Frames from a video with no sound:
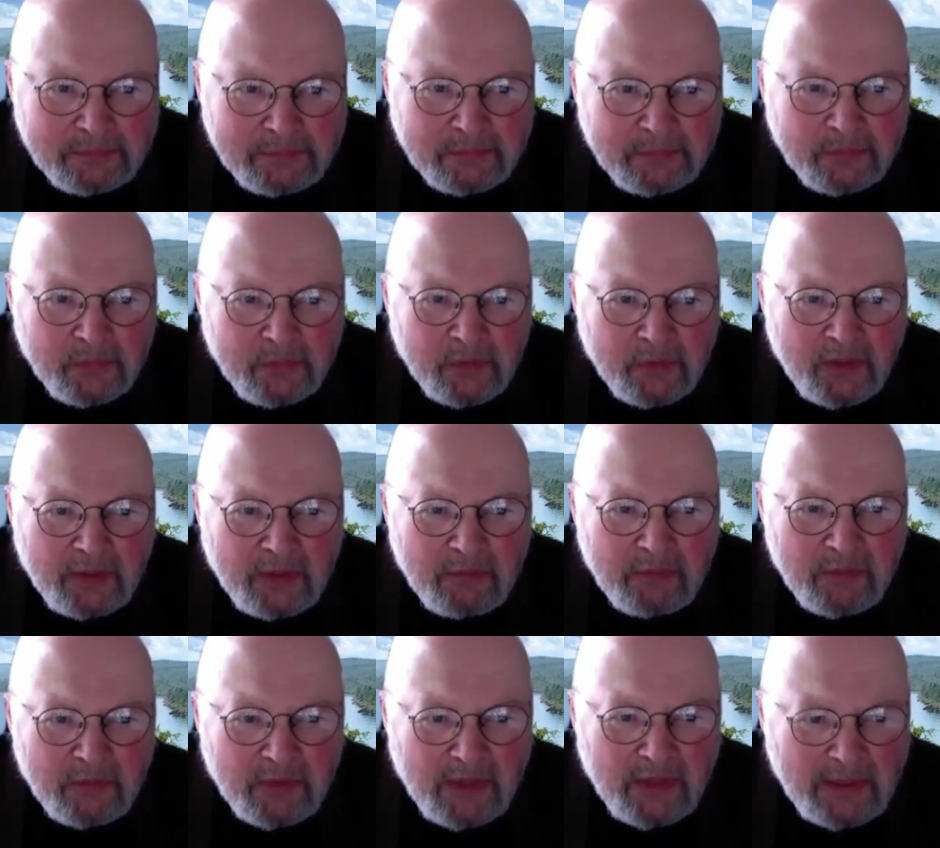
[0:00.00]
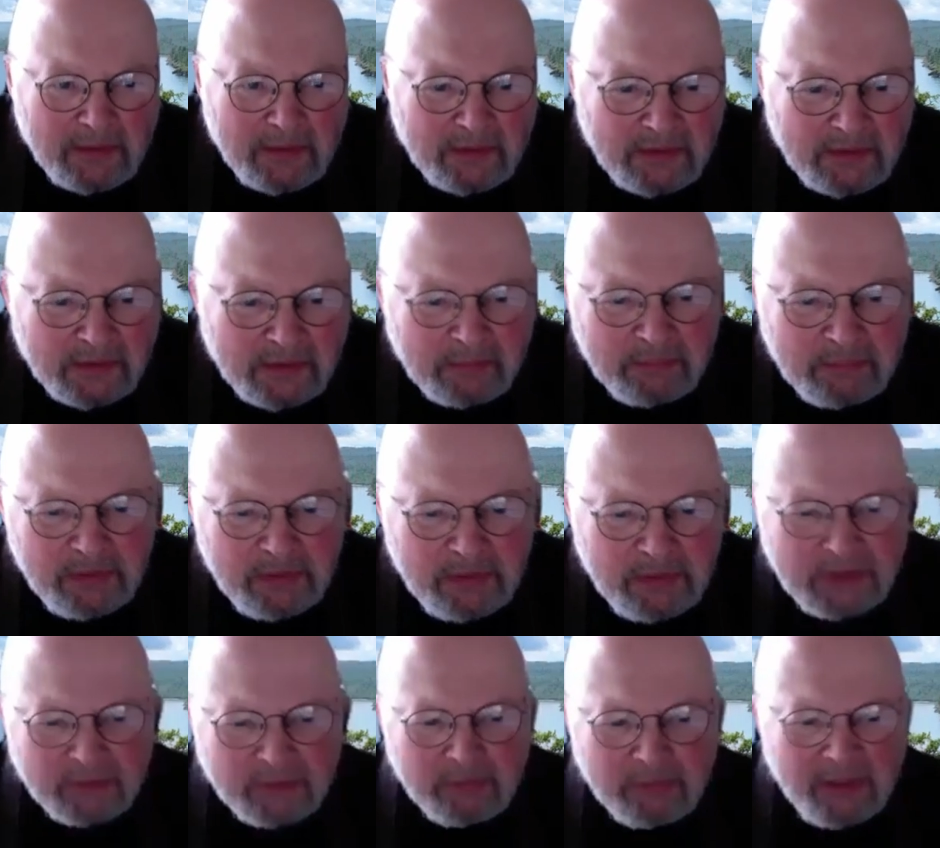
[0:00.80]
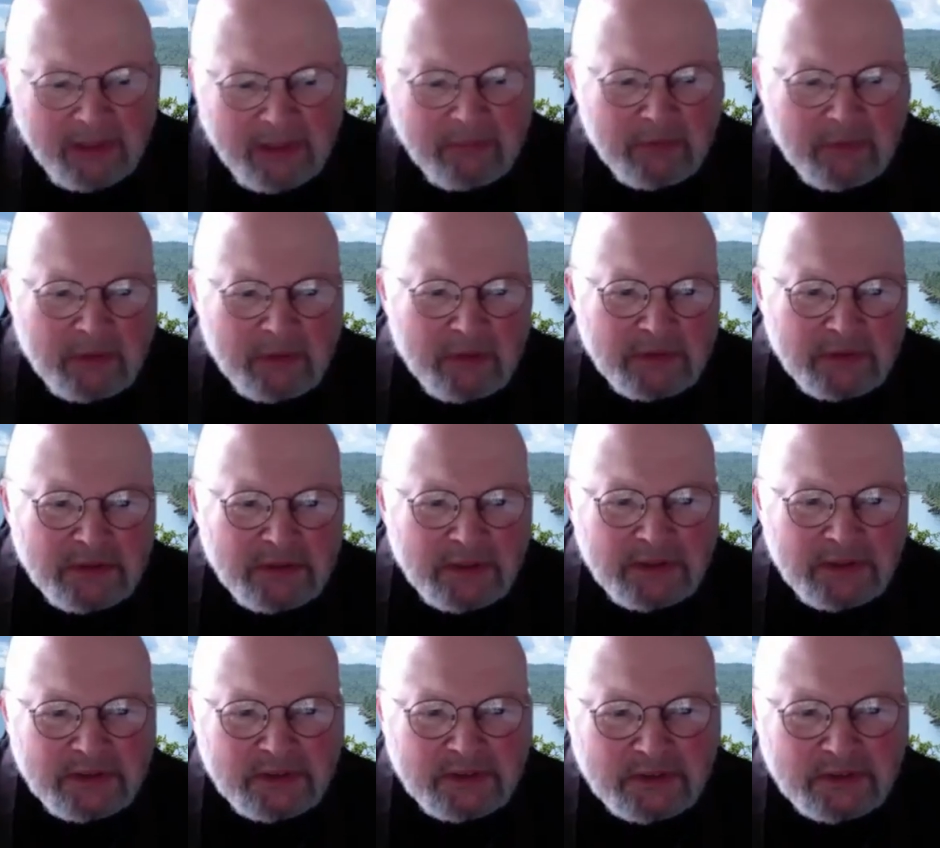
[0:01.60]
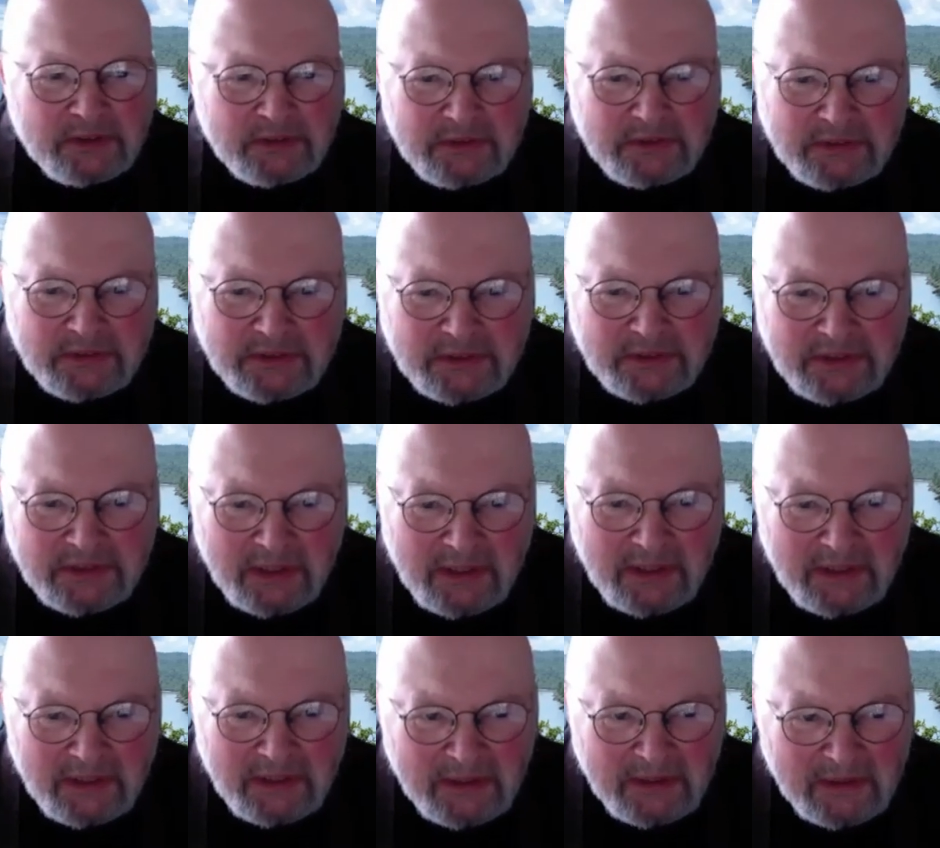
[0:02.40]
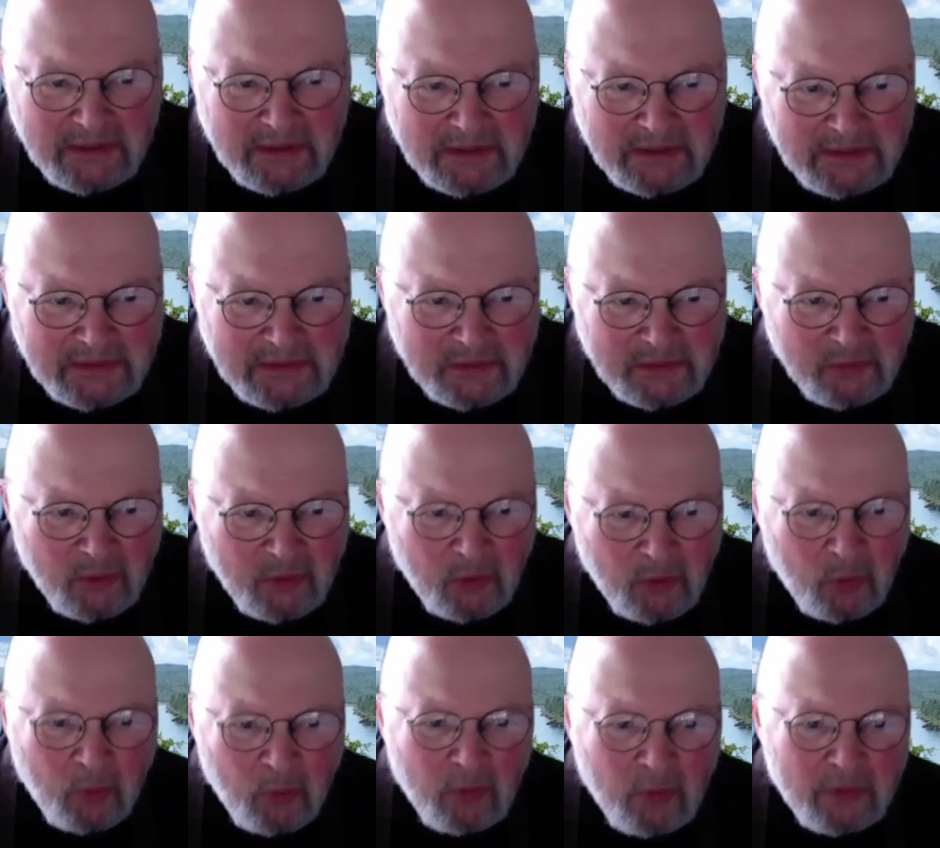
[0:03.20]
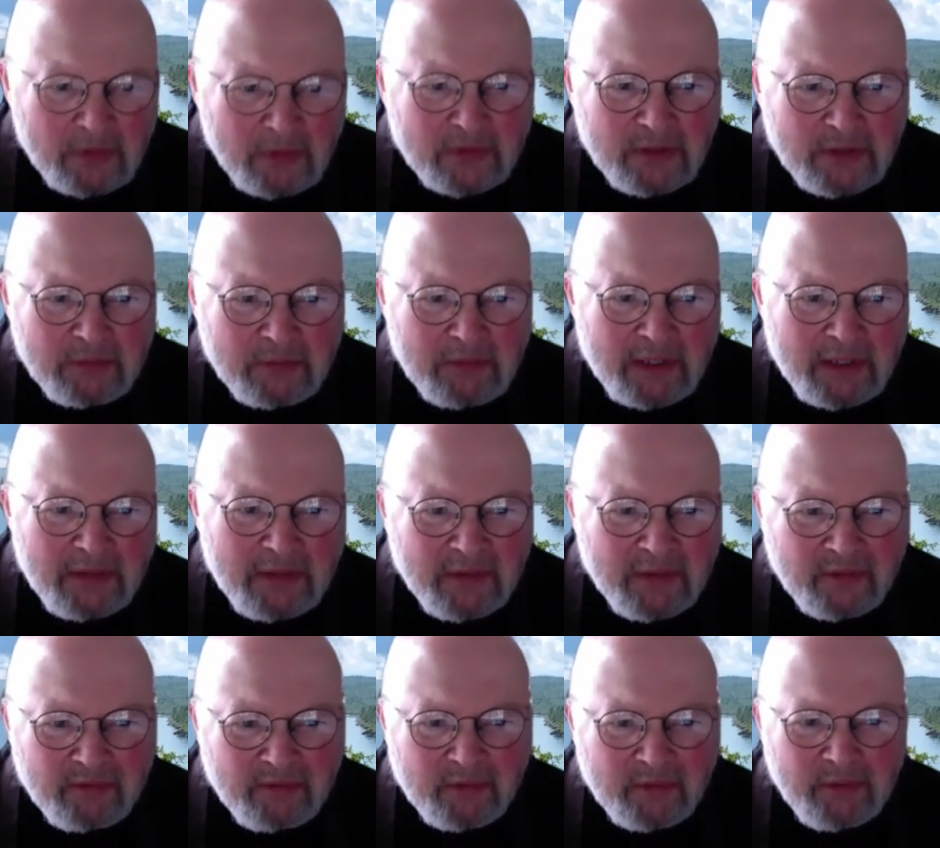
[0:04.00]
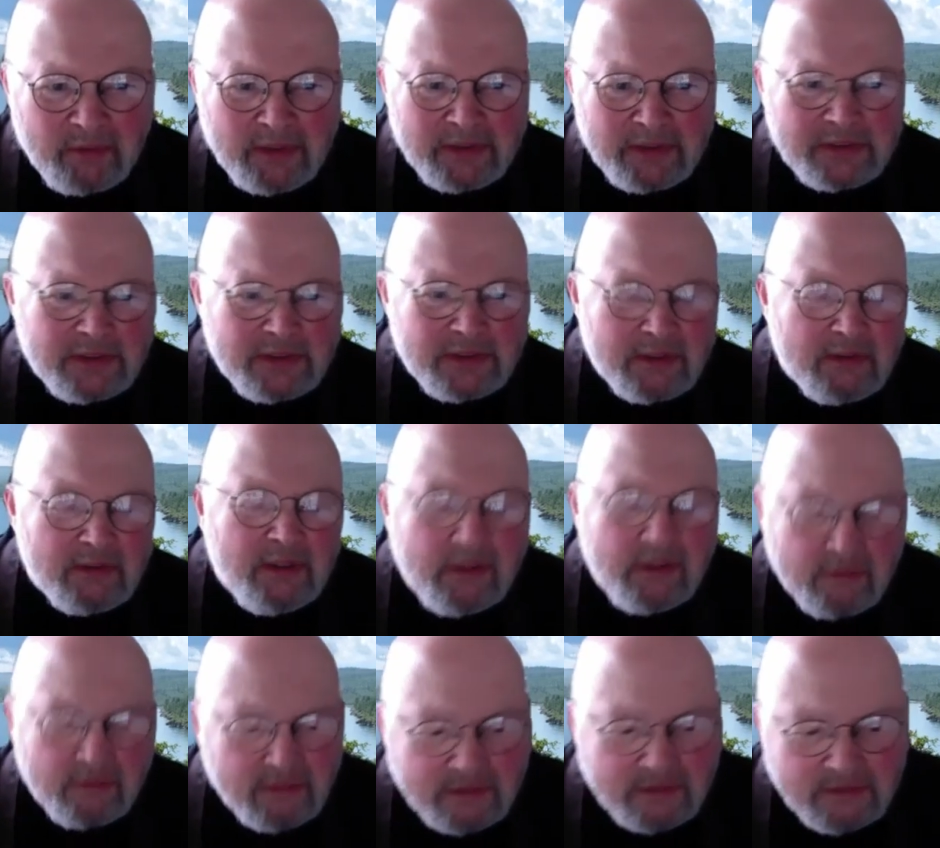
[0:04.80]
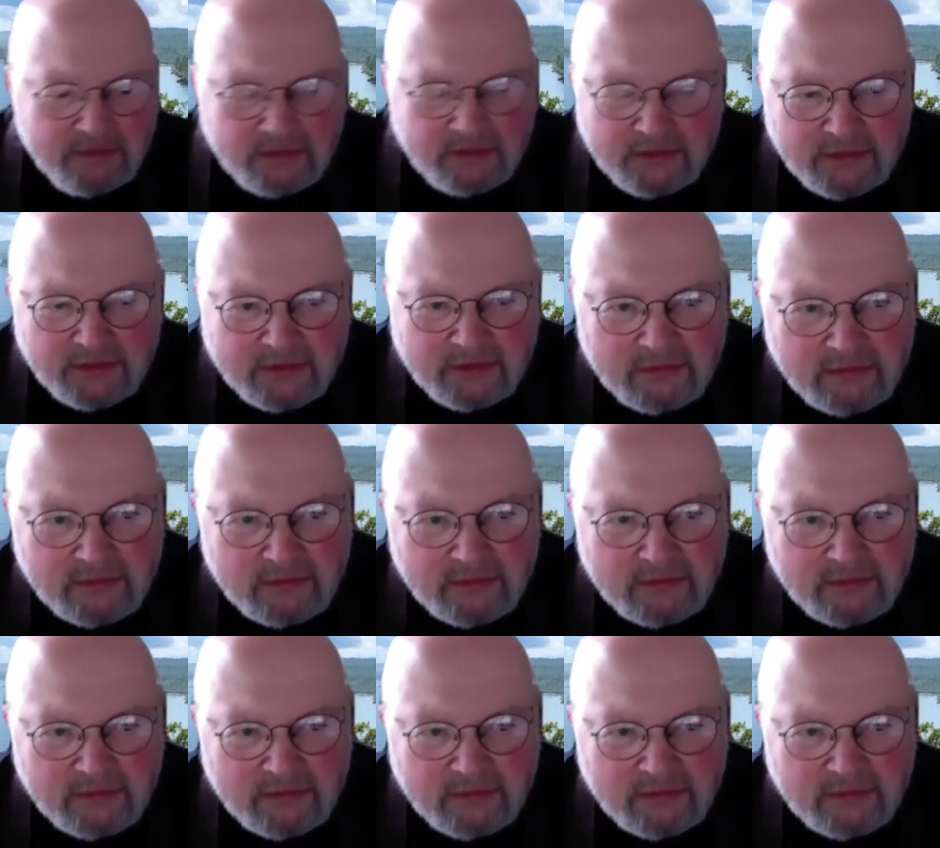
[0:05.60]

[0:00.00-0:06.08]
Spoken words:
Well, that piece of pavement looks like it's sliding into a hole or something. I don't know if I want to step. Well, then just